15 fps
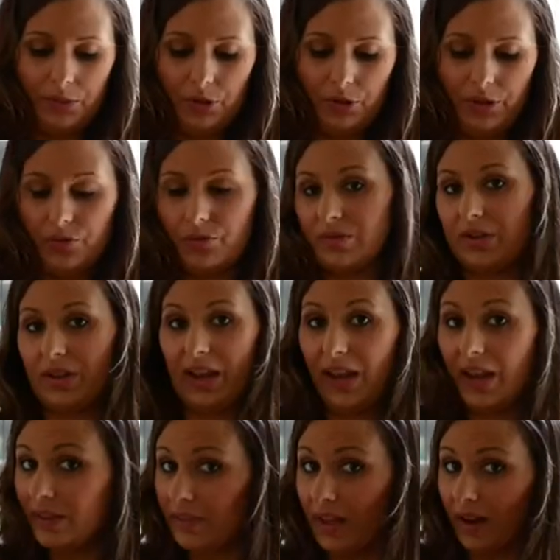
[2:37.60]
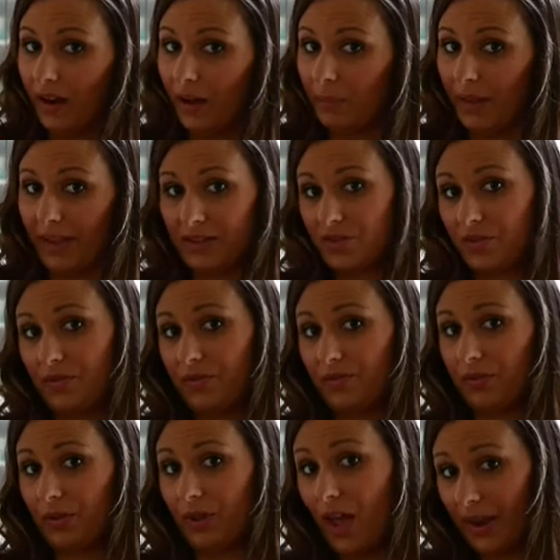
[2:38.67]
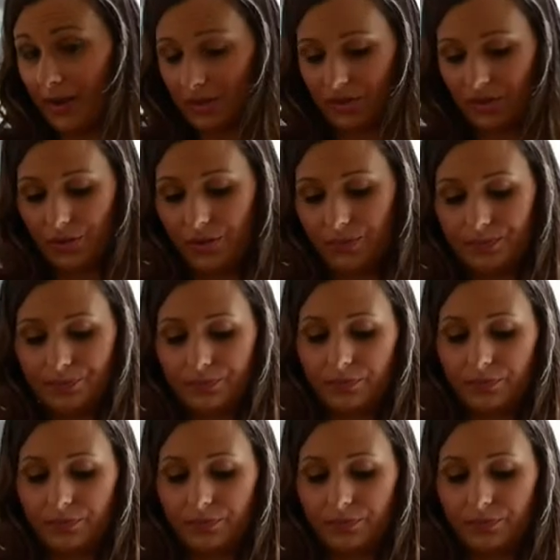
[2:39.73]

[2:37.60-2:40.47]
You can also heat that up later if you like to.